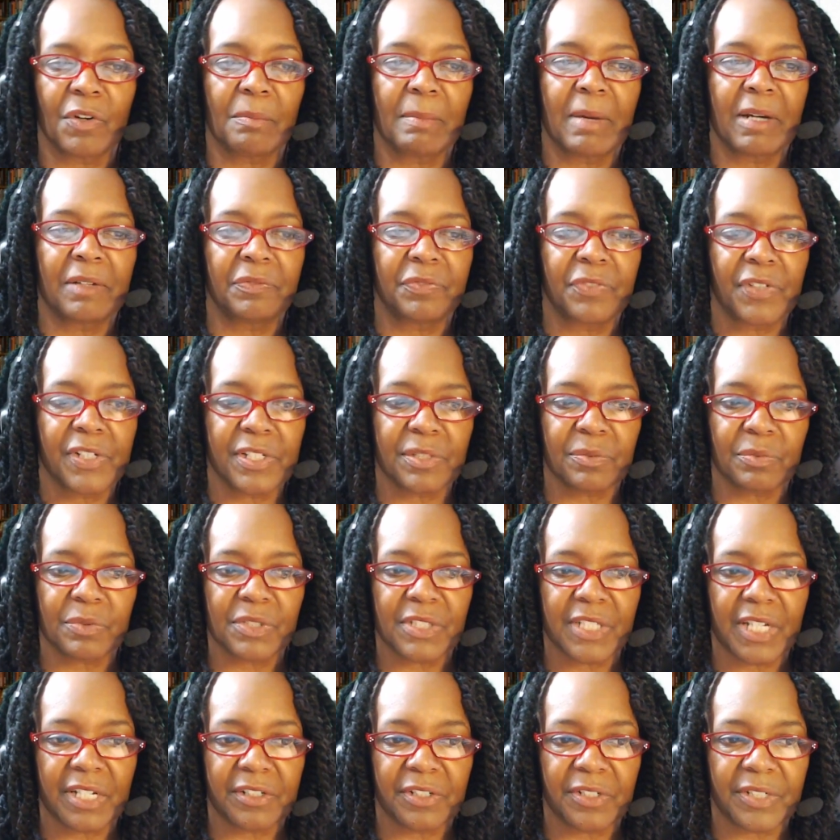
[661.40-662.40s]
My friends will
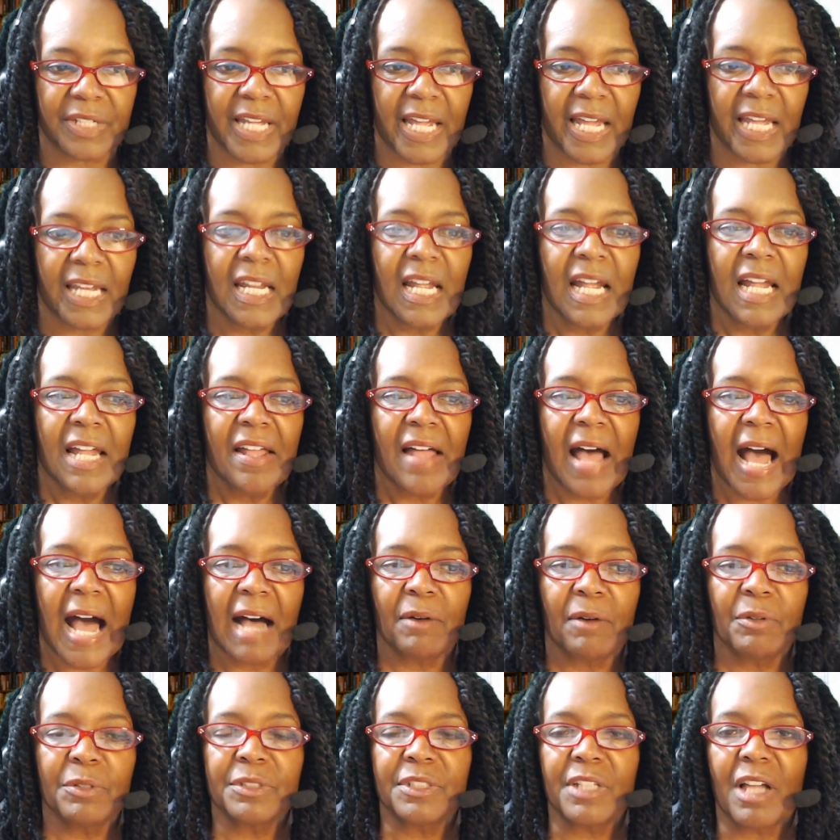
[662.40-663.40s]
tell you that.
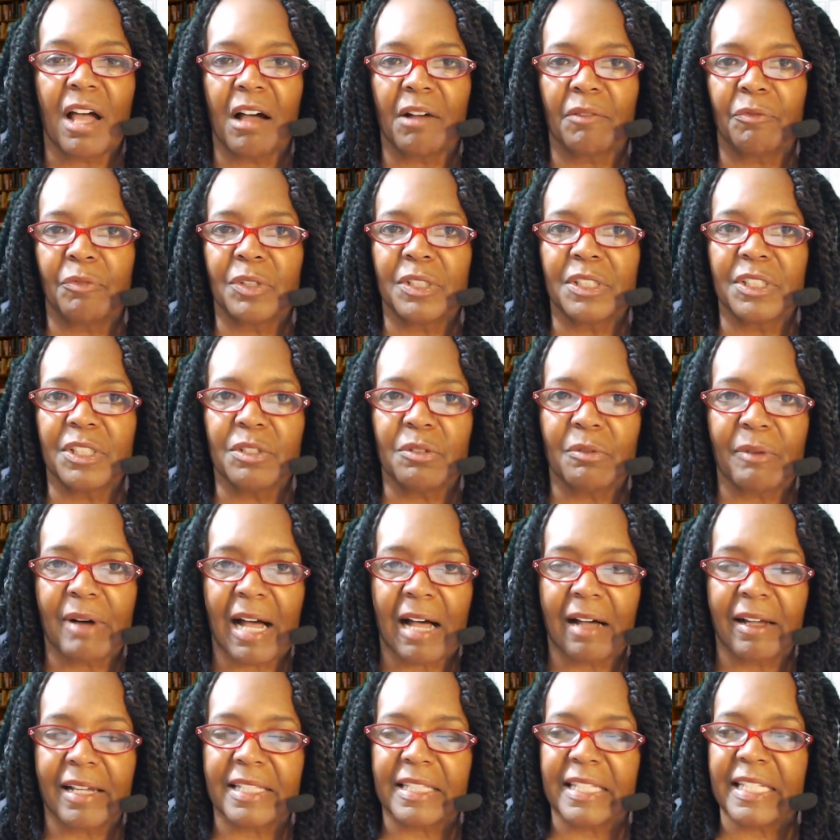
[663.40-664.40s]
I will talk for a little
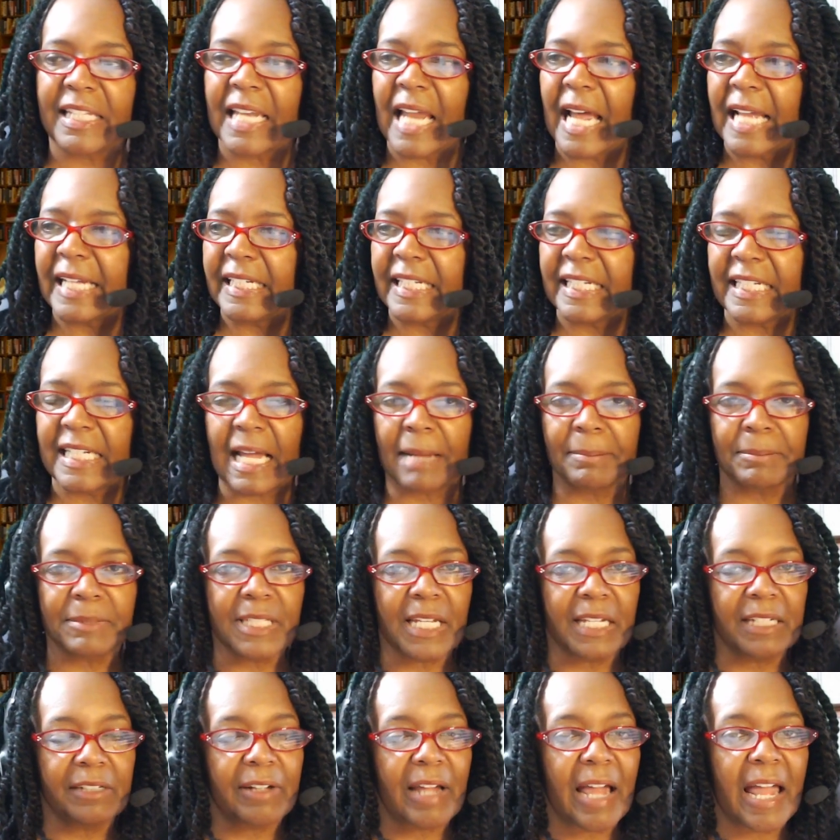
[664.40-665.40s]
while and then I get. I'm
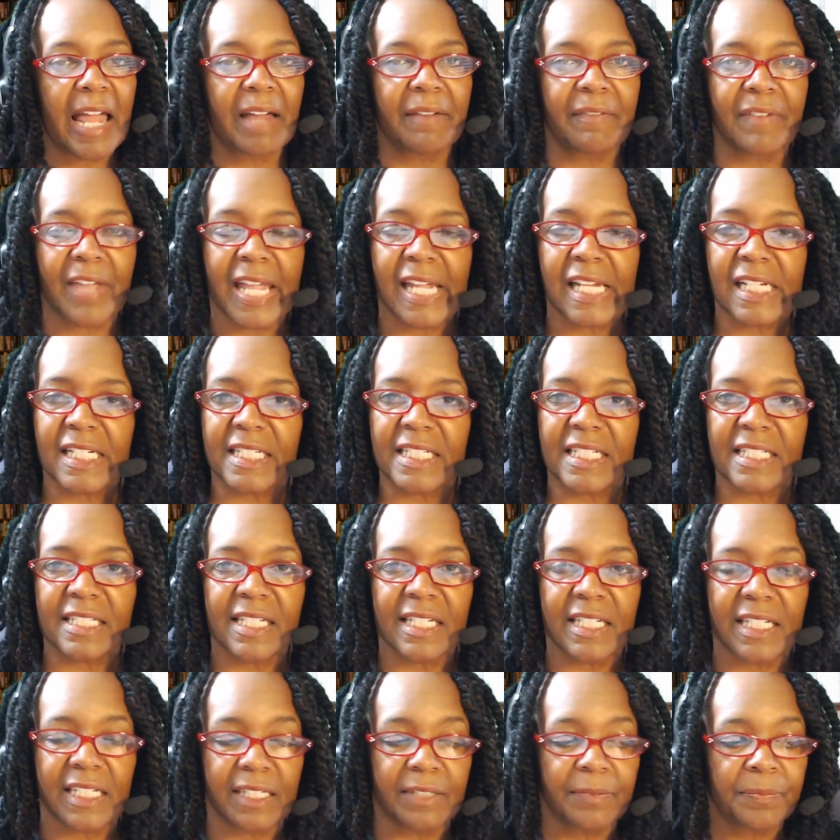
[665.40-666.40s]
telling you, I have
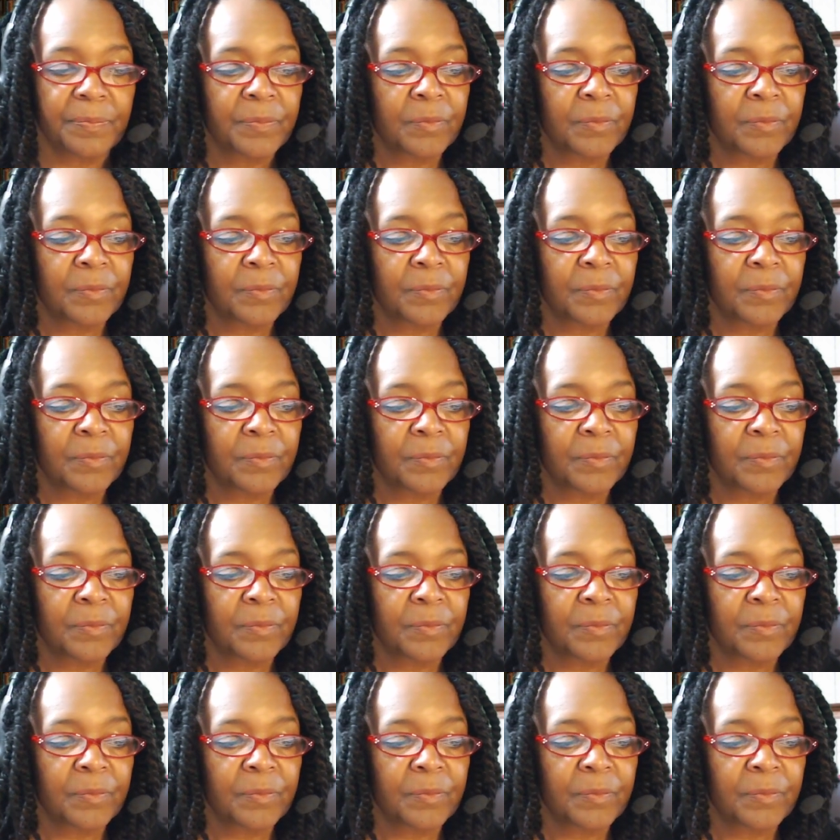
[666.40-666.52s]
ADD.